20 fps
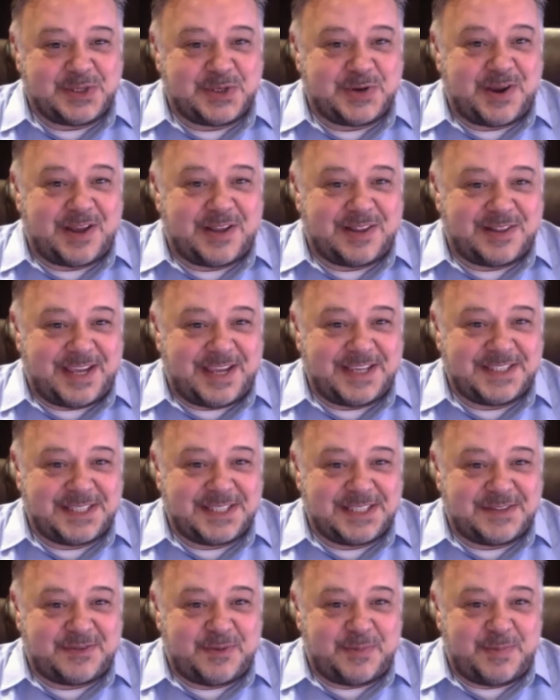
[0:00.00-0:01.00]
trial
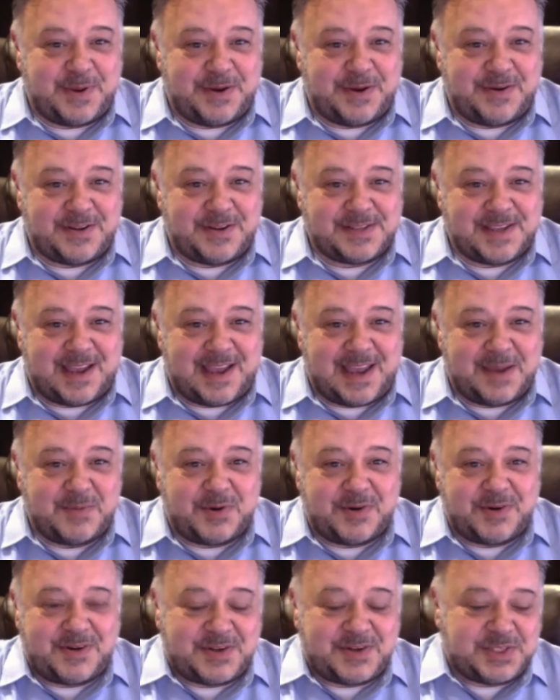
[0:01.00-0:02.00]
license for a period of time,
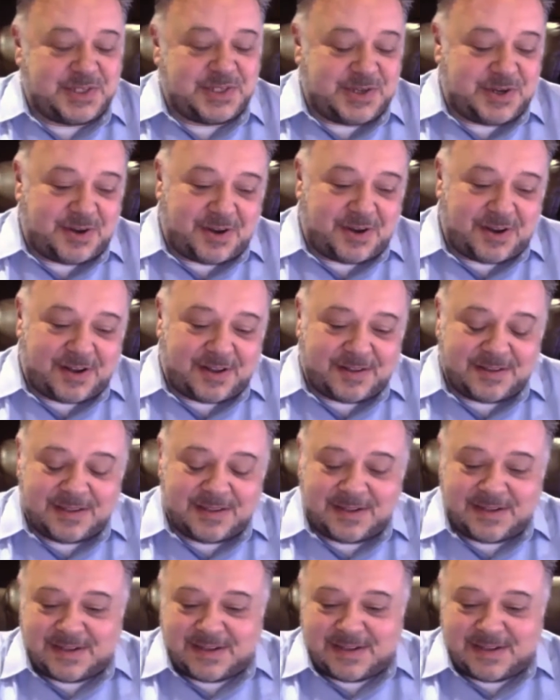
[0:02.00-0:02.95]
or could you call,